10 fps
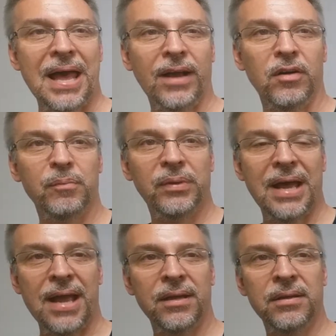black on
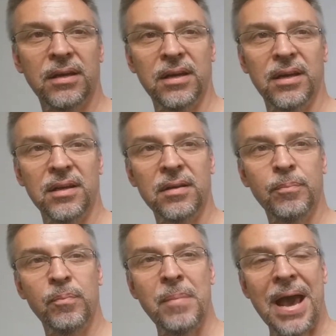black,
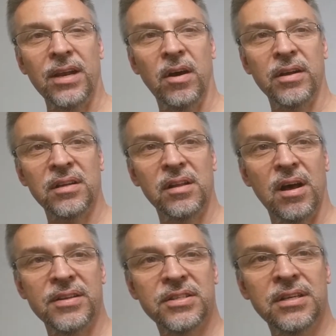matte on
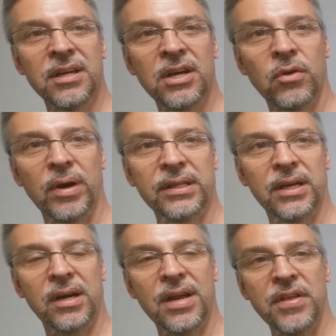gloss
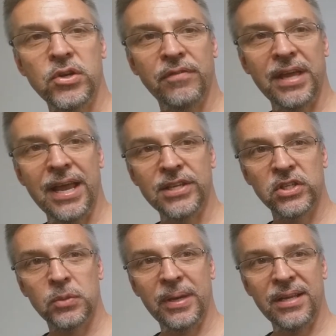right there. And then you have the
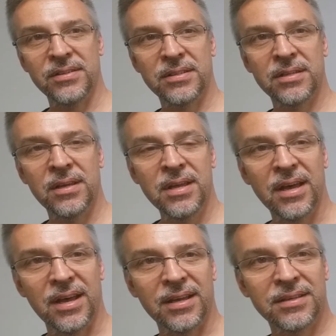Ace of Spades
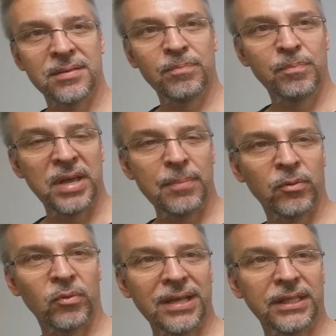
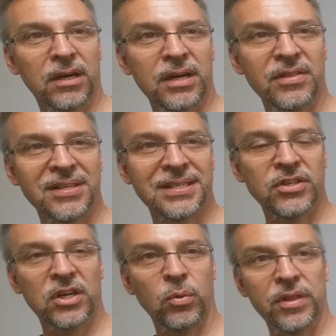pip right there in the
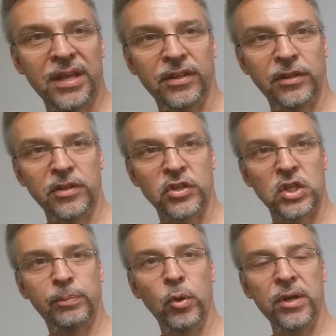center with like this
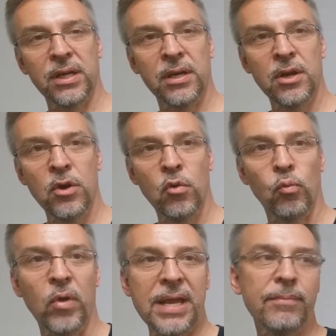exploding
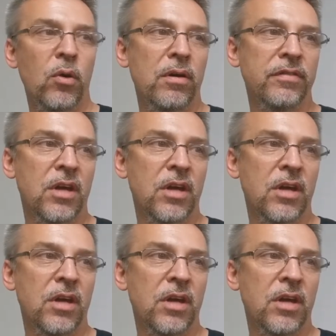rainbow of